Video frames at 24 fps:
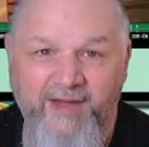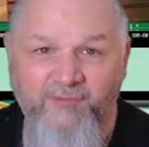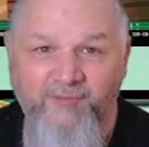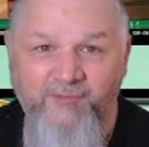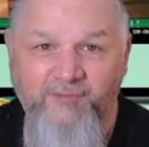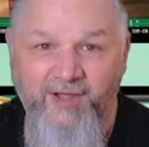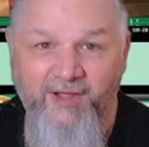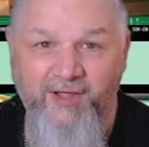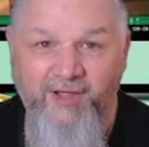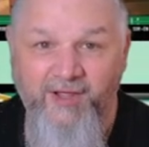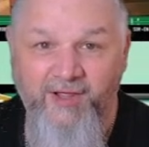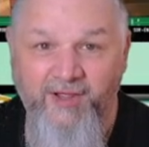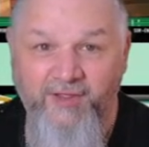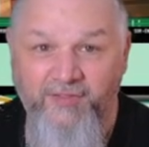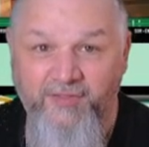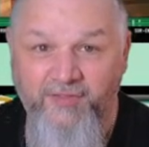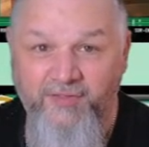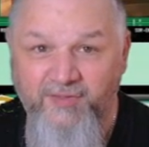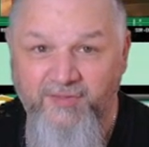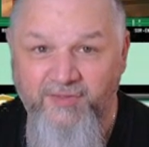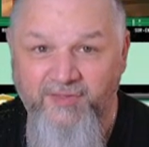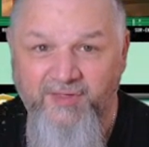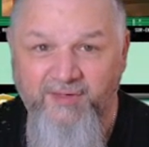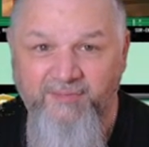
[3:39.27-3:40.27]
with
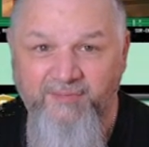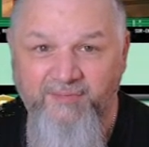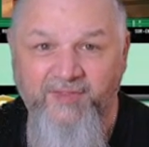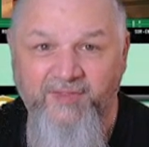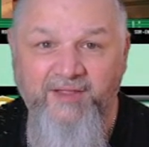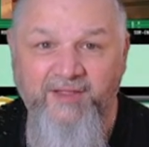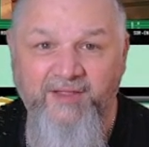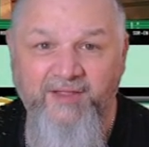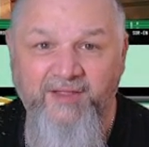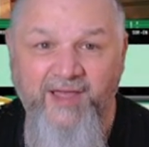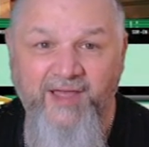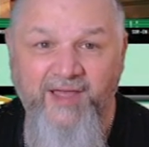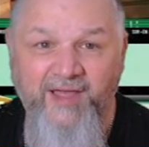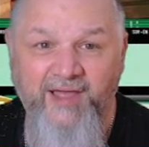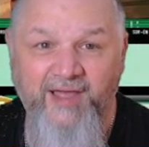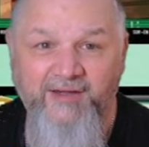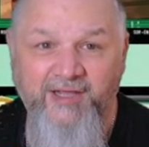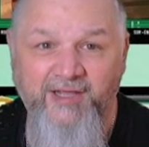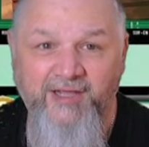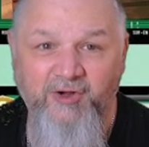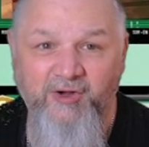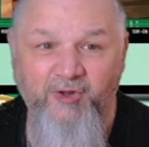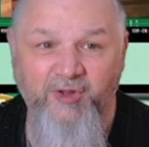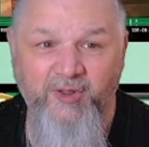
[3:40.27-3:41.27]
something that
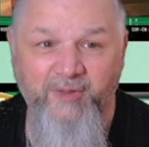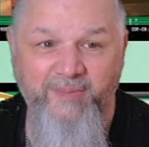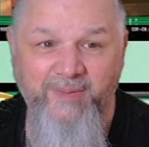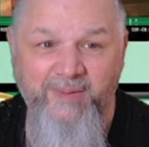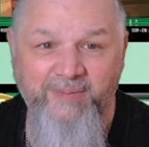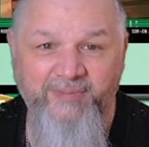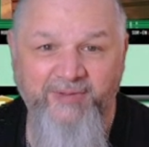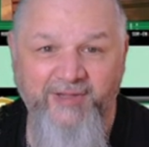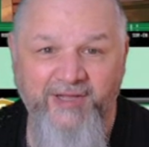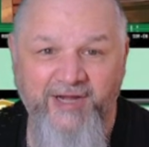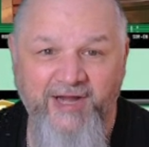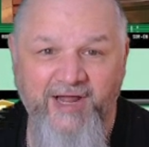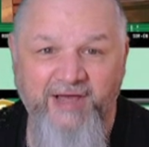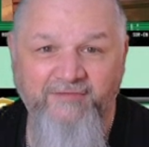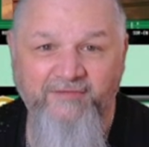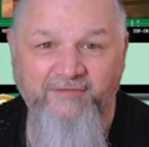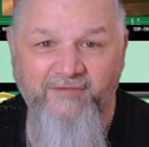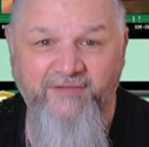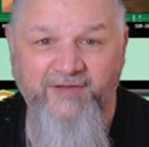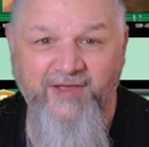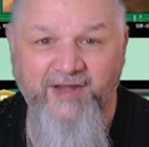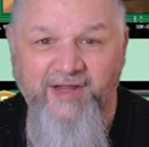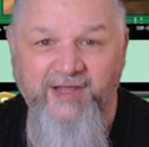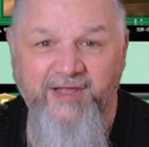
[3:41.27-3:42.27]
can only be played off
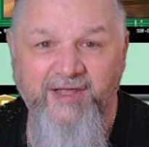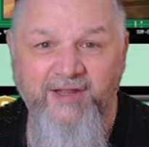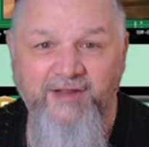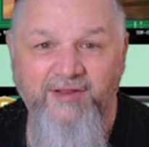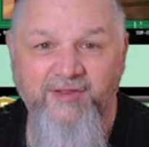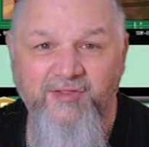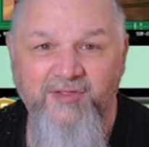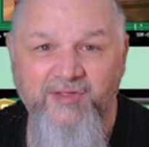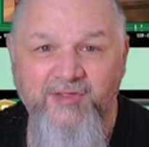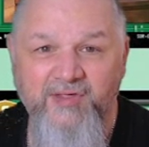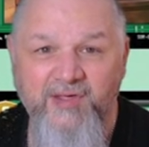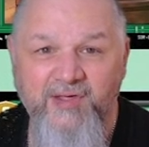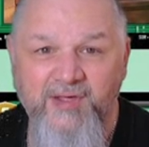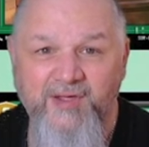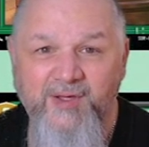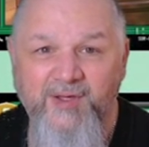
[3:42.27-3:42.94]
of Anakin's